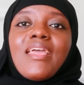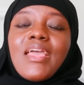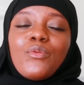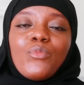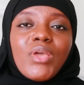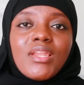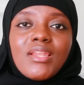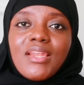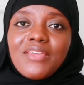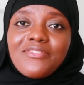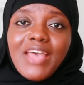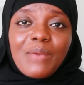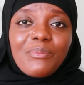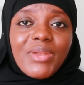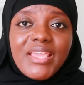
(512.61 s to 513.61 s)
and we're gonna live
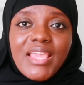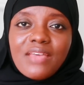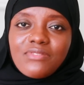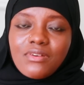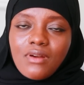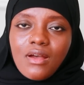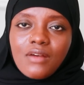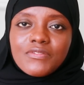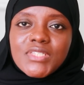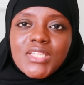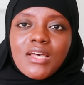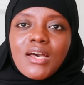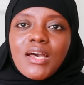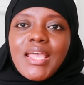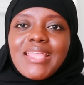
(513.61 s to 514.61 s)
happily ever
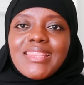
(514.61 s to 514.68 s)
after.